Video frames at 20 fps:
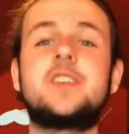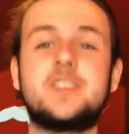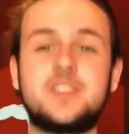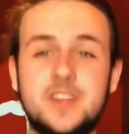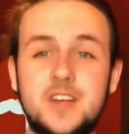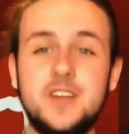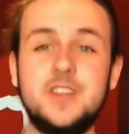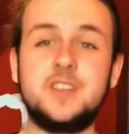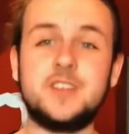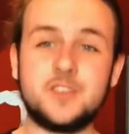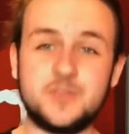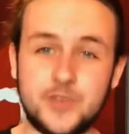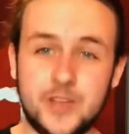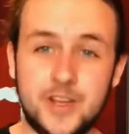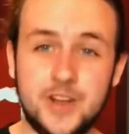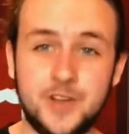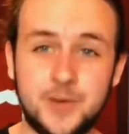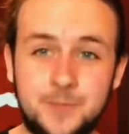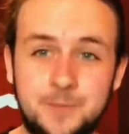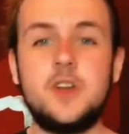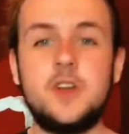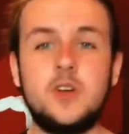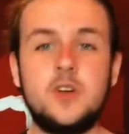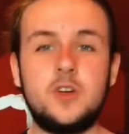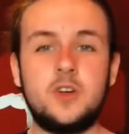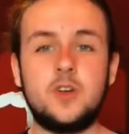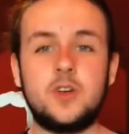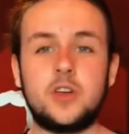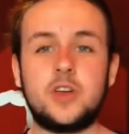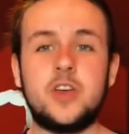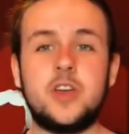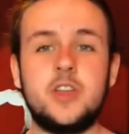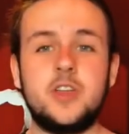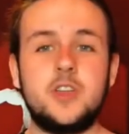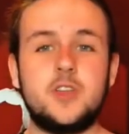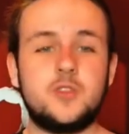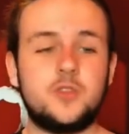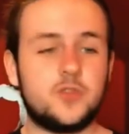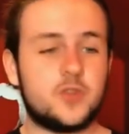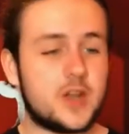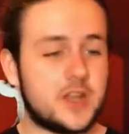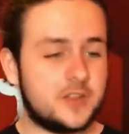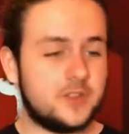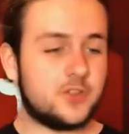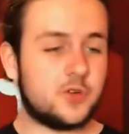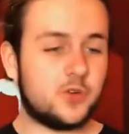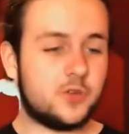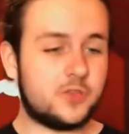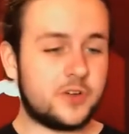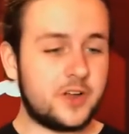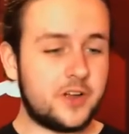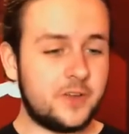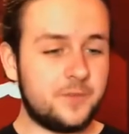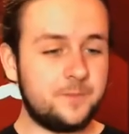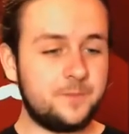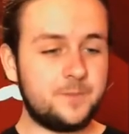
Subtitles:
sucks as Venom. Okay, rant over.